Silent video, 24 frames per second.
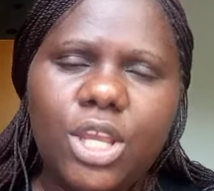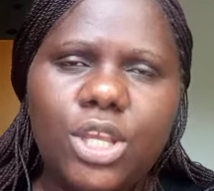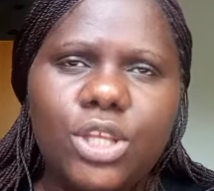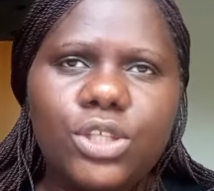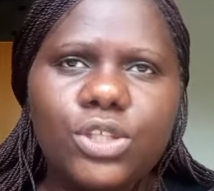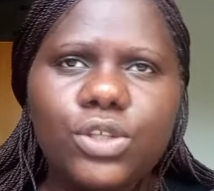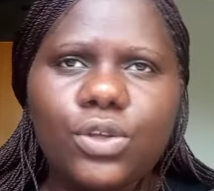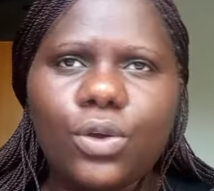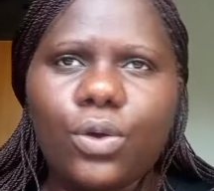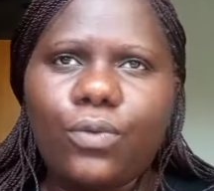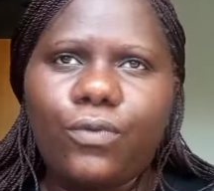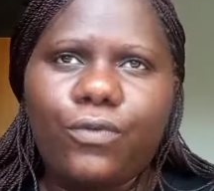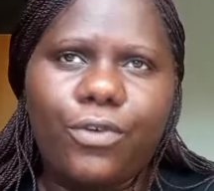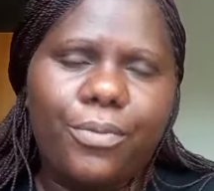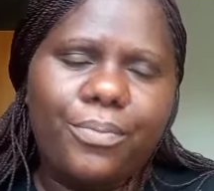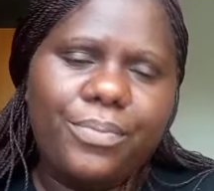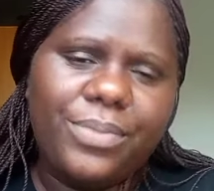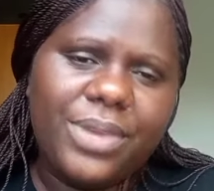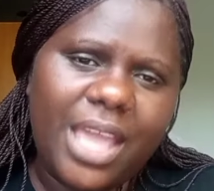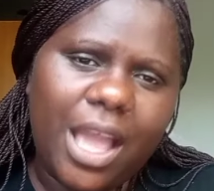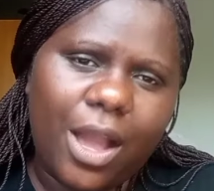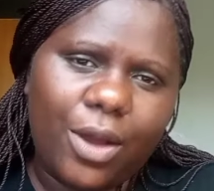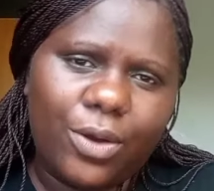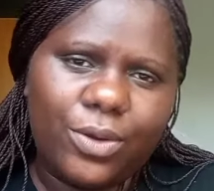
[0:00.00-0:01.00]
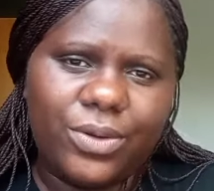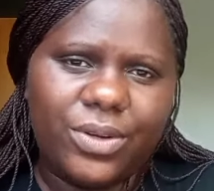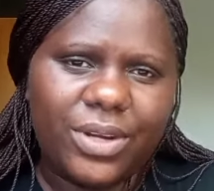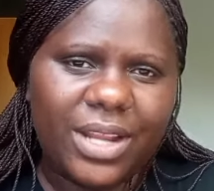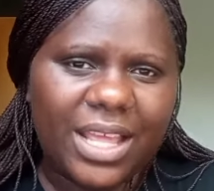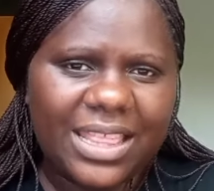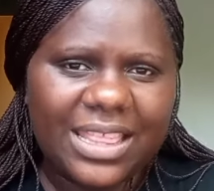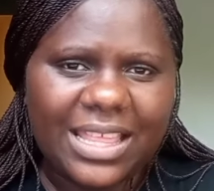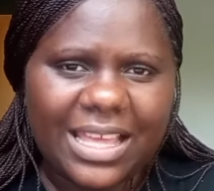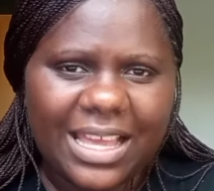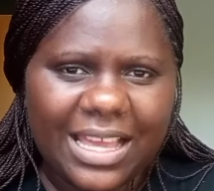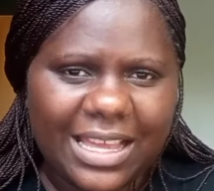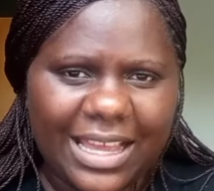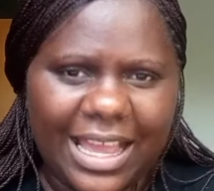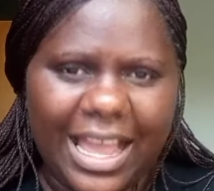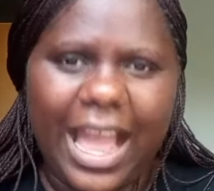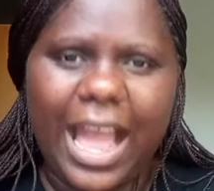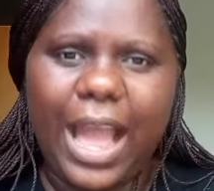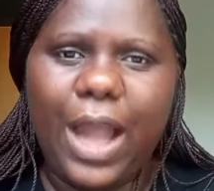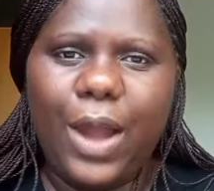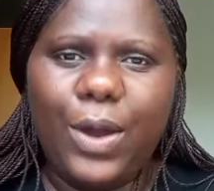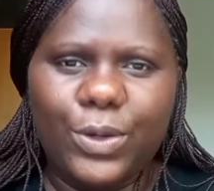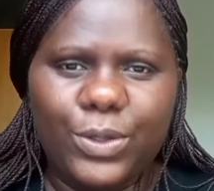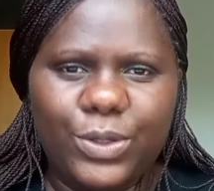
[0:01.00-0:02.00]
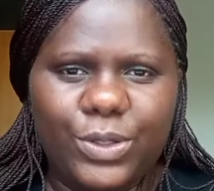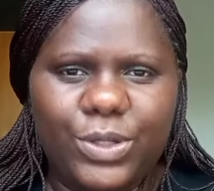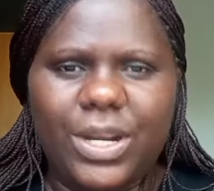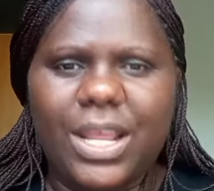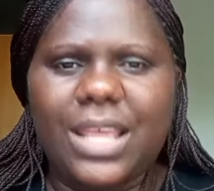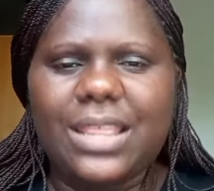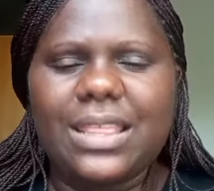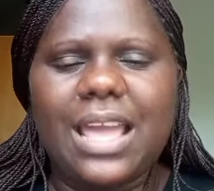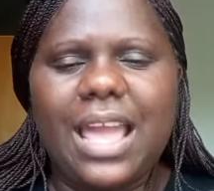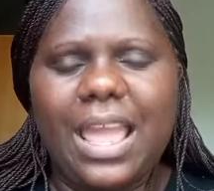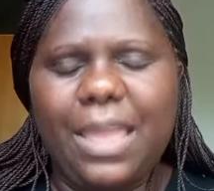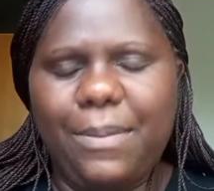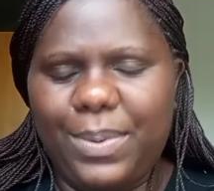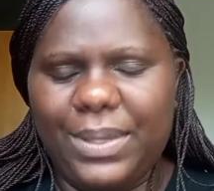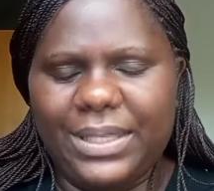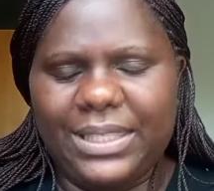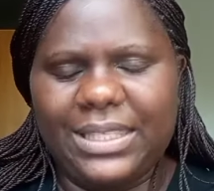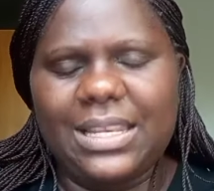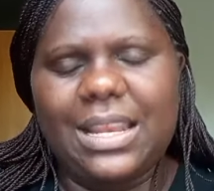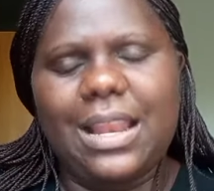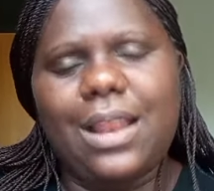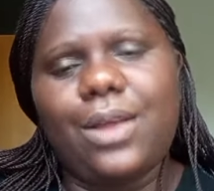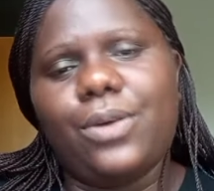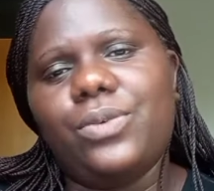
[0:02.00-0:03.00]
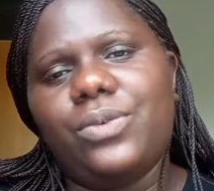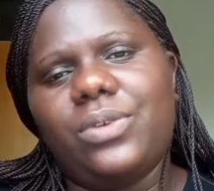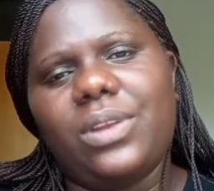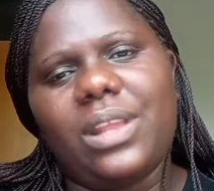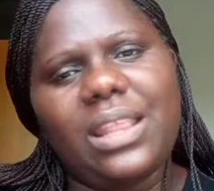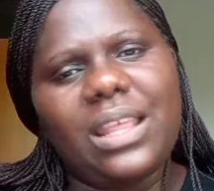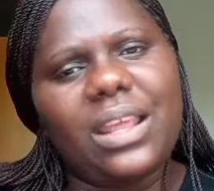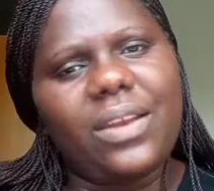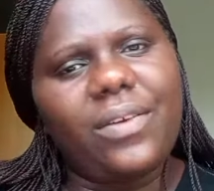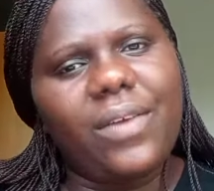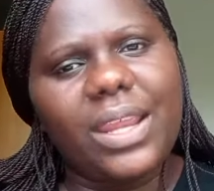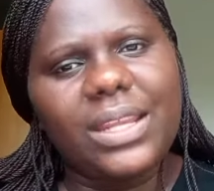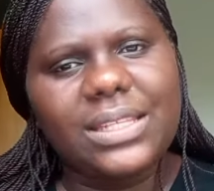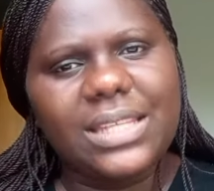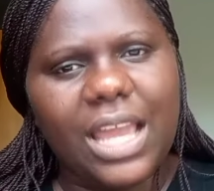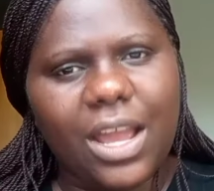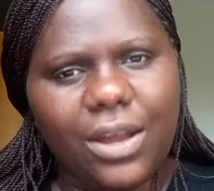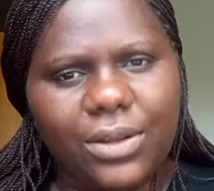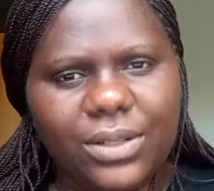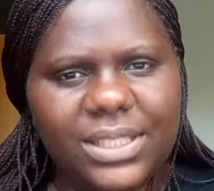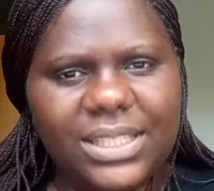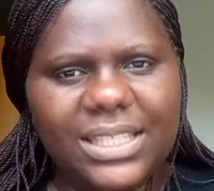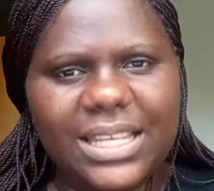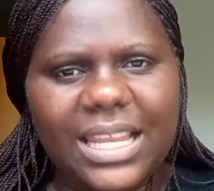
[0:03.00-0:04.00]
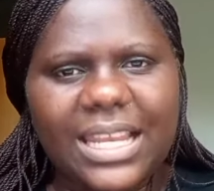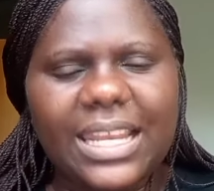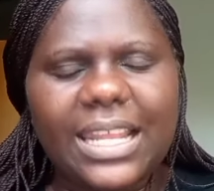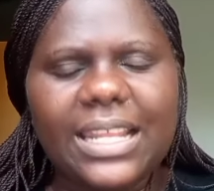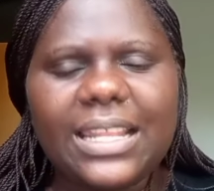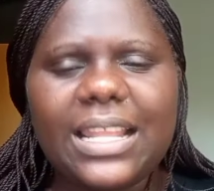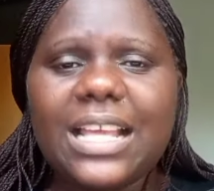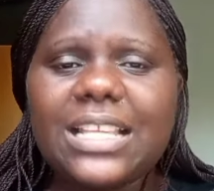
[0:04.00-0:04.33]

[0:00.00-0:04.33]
So for me, I would rather write out standard.